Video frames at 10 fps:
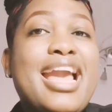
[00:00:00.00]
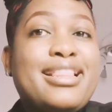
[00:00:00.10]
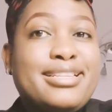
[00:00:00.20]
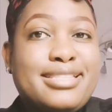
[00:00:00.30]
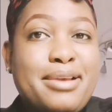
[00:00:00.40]

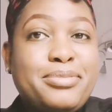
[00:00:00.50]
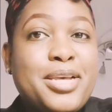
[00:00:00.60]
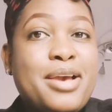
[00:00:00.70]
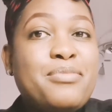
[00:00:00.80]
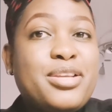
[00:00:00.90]
At the same
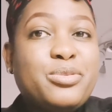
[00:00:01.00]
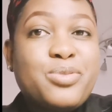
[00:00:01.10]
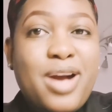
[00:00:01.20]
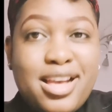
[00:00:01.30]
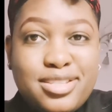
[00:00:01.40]
time, it
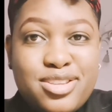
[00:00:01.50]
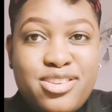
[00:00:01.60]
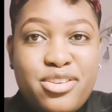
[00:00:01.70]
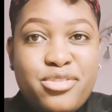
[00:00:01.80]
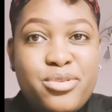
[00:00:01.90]
will ask
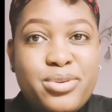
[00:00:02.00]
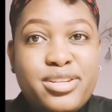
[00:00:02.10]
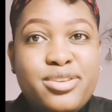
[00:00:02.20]
you if you